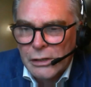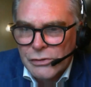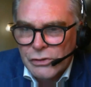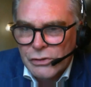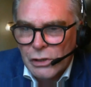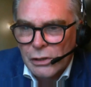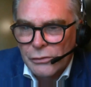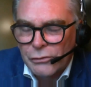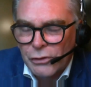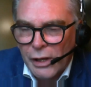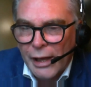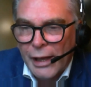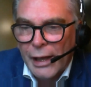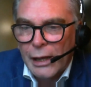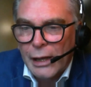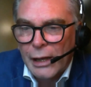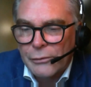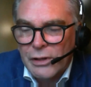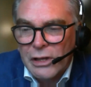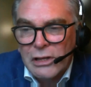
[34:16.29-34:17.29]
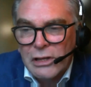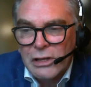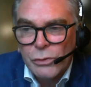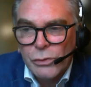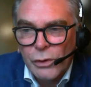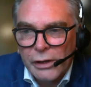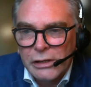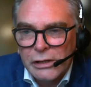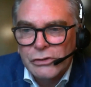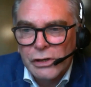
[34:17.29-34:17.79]
So if you have, that's
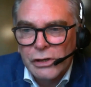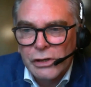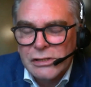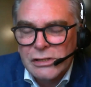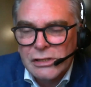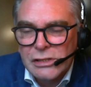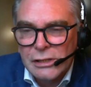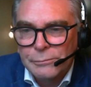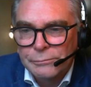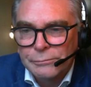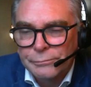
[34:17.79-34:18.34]
quite interesting.